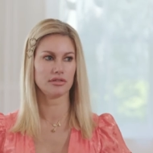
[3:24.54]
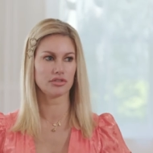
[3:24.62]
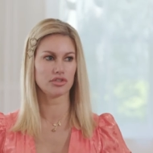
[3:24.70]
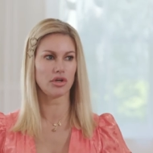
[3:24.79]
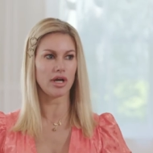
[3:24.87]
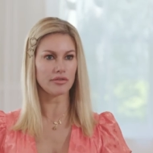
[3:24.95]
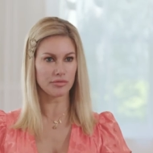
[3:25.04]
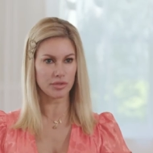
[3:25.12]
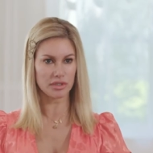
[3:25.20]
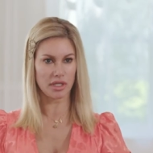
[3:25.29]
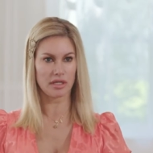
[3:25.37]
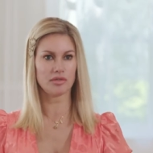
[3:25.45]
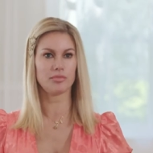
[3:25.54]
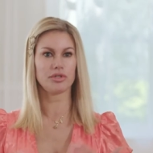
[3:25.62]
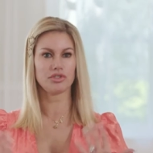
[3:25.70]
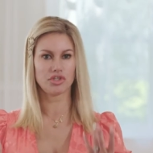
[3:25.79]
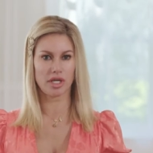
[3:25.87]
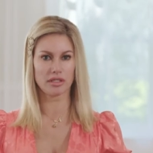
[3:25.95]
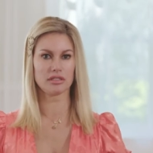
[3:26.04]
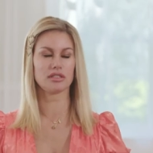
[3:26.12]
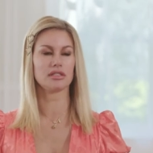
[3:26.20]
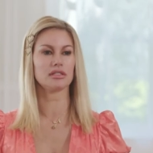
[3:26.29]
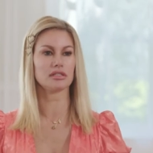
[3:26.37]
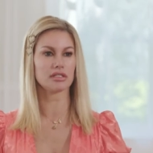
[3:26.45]
So mm-hmm. everyone kind of projects
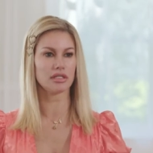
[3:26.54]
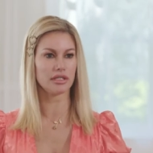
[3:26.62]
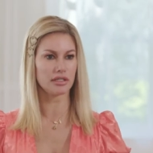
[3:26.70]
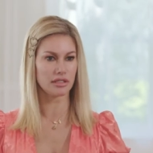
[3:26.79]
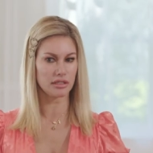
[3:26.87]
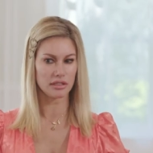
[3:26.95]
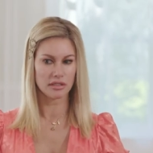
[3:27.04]
this like